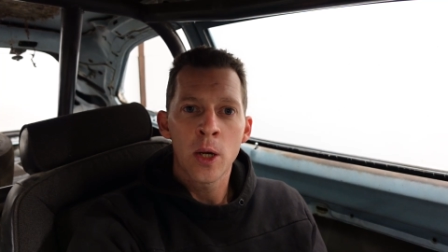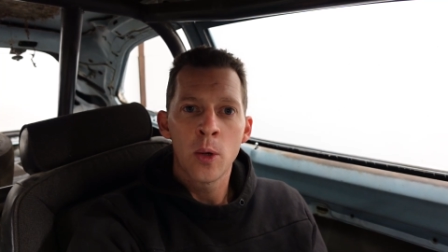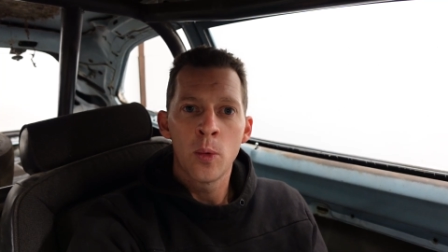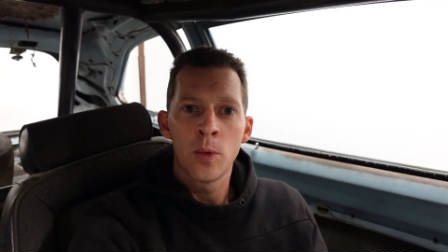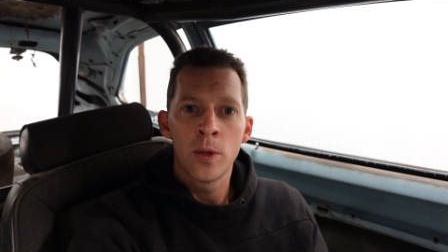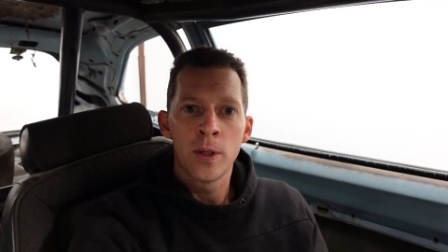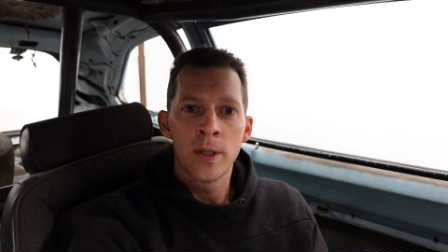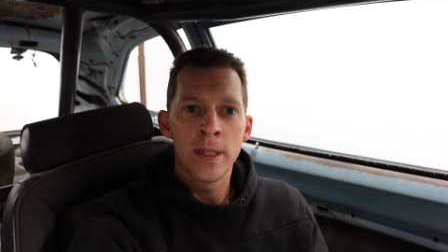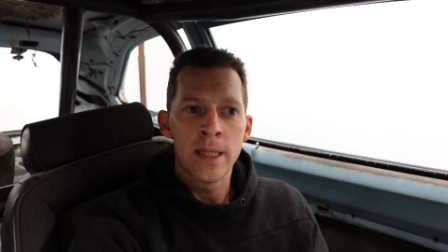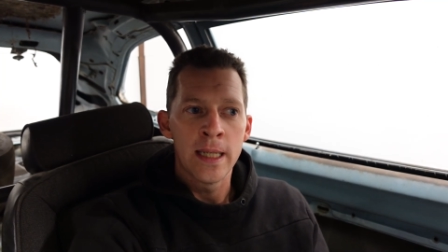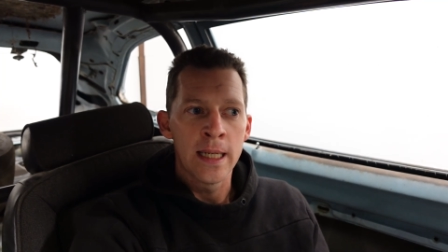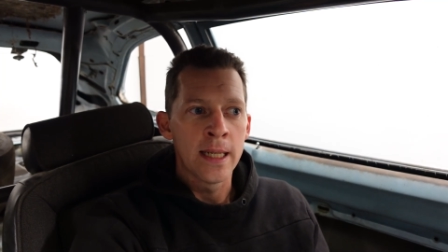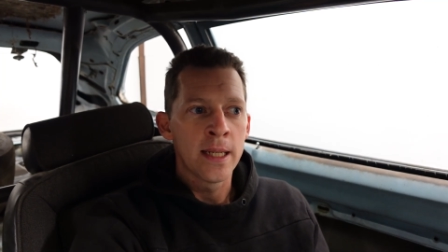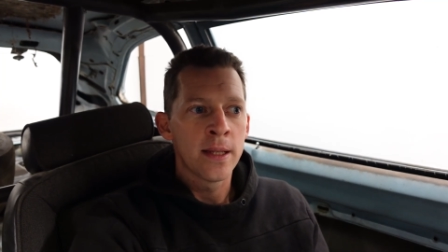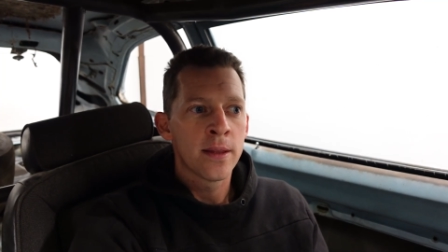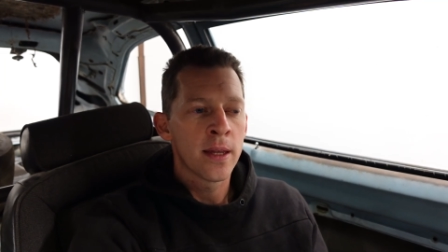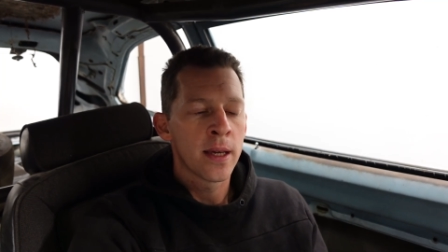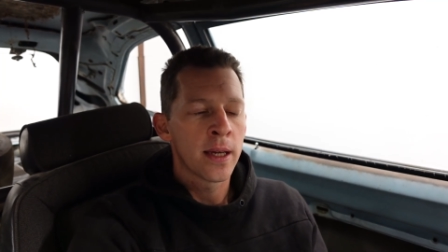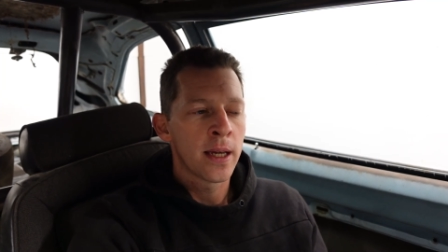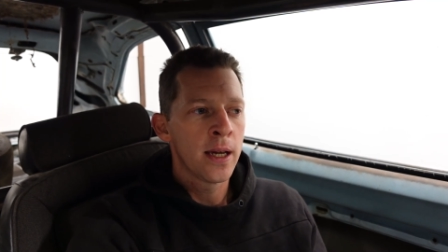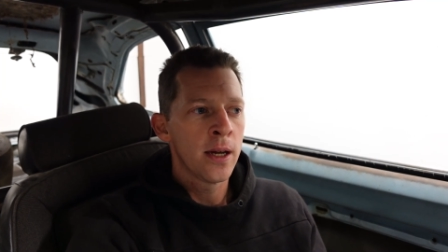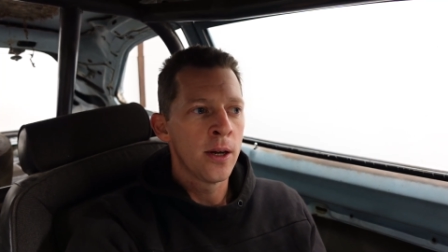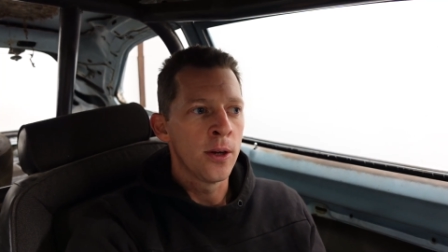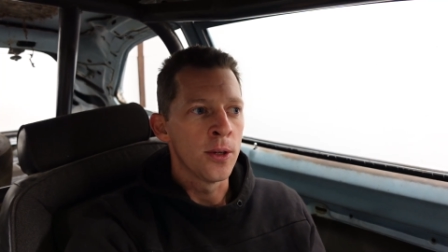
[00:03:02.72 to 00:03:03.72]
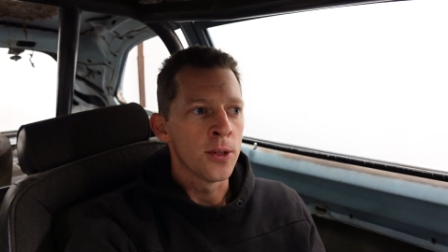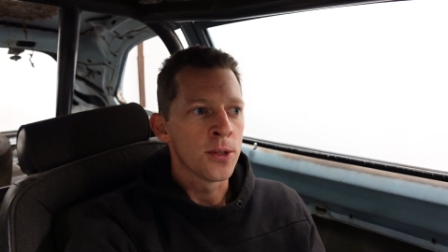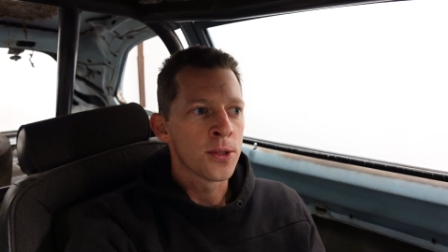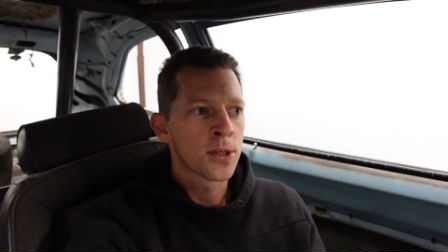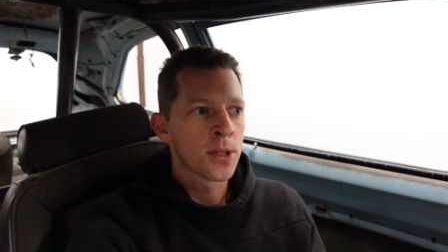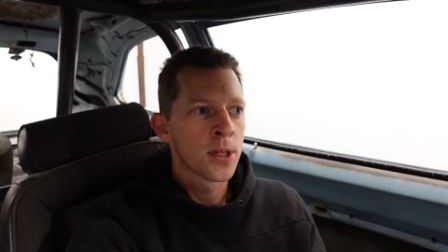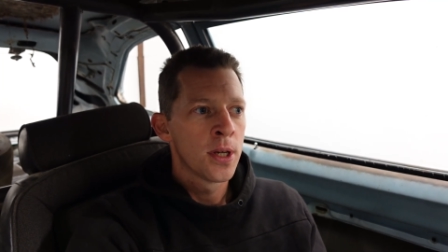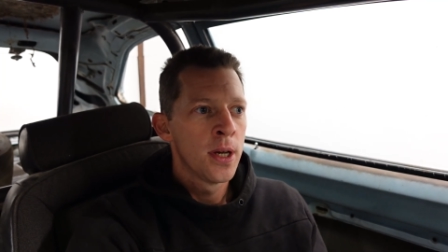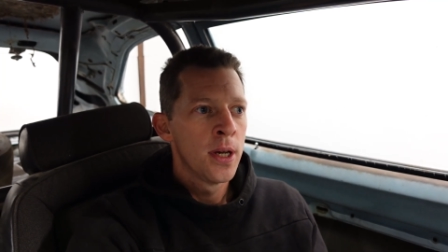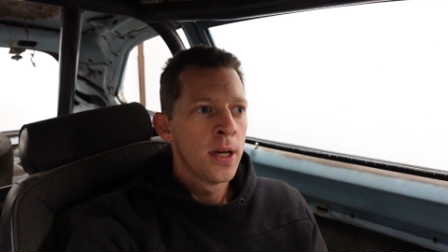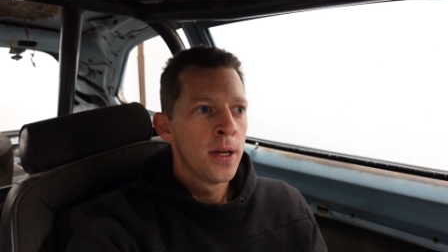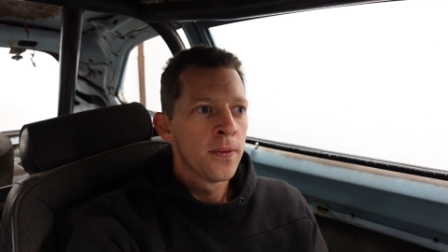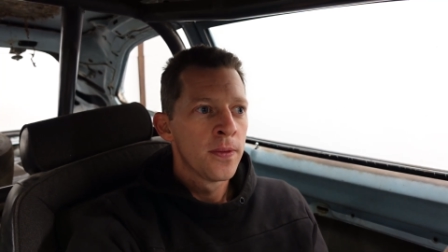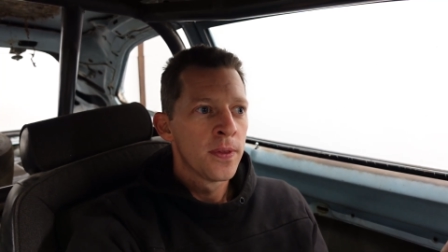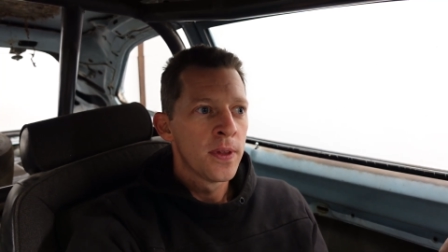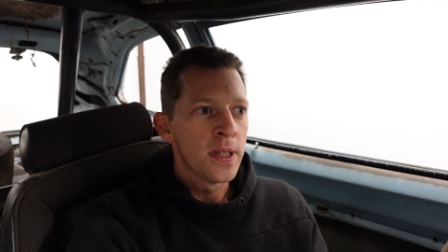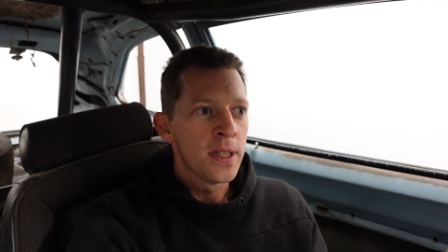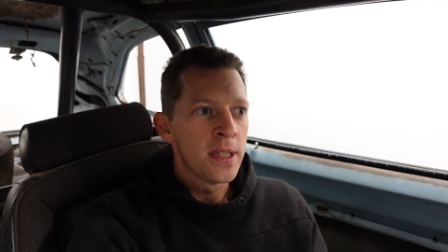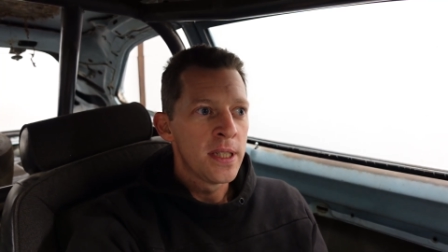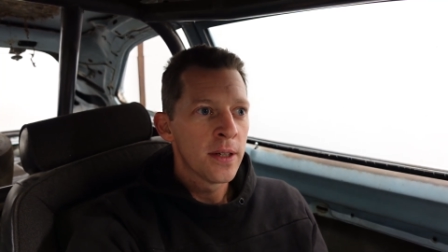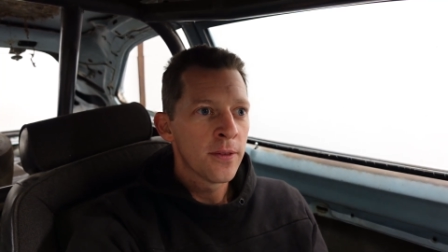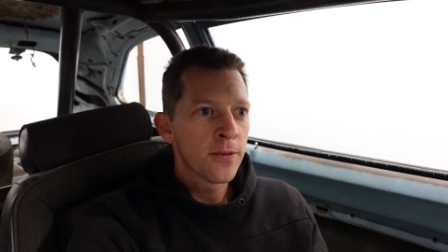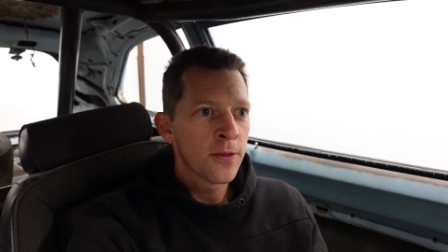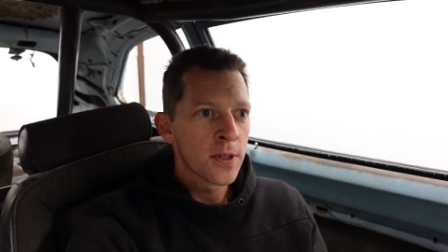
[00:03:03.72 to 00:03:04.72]
I would anything else. The
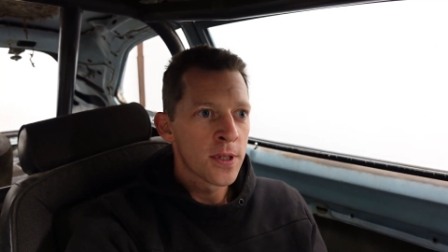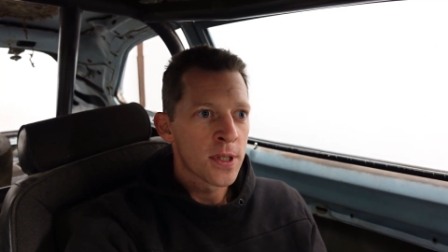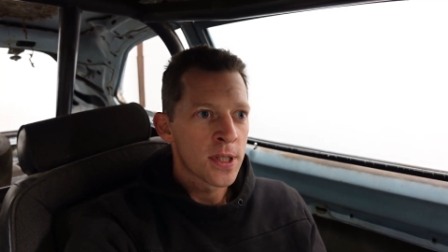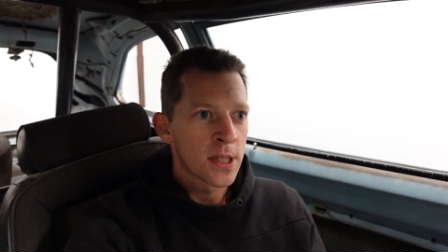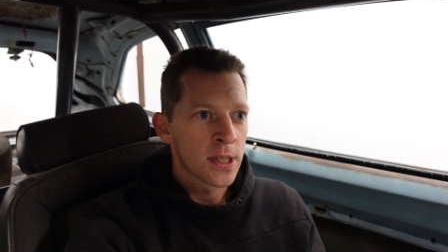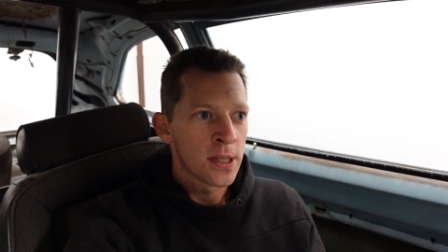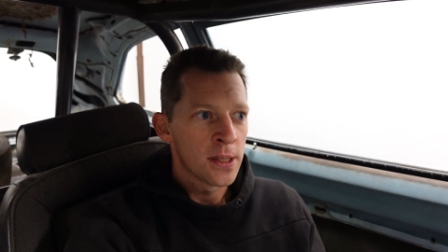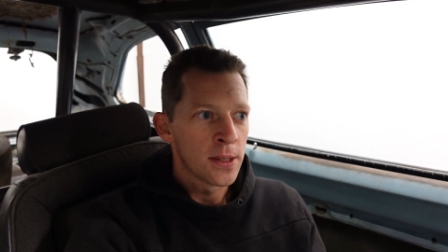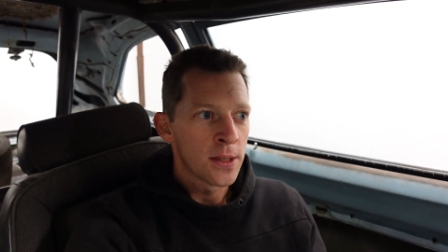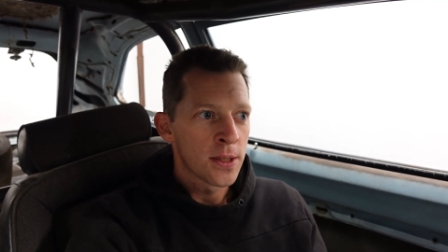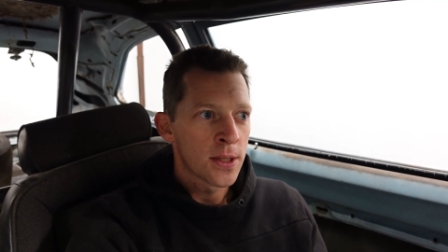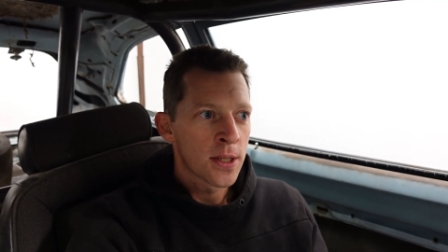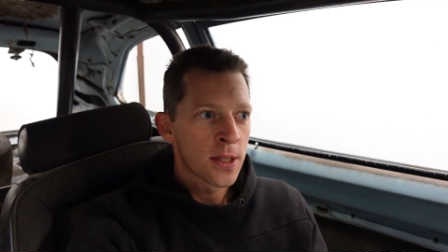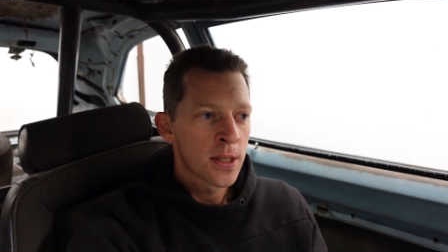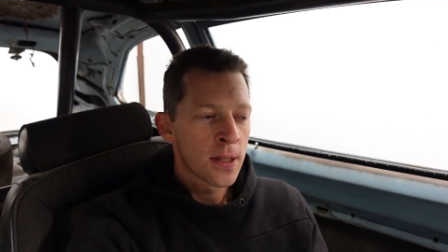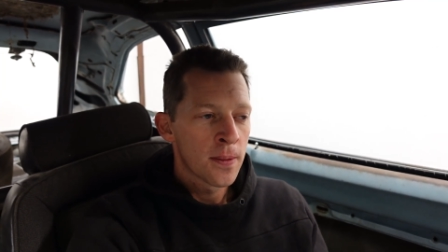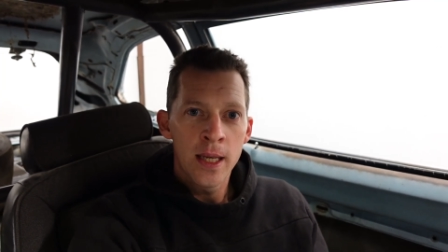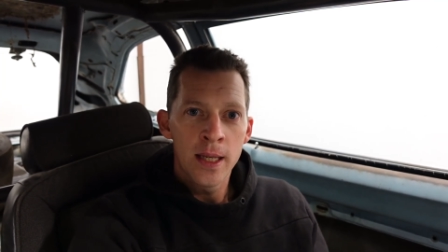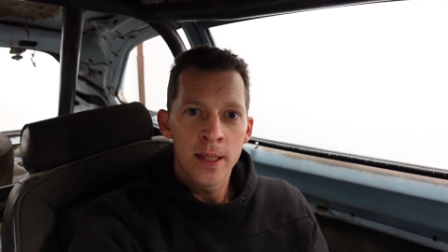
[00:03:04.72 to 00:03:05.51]
difference is,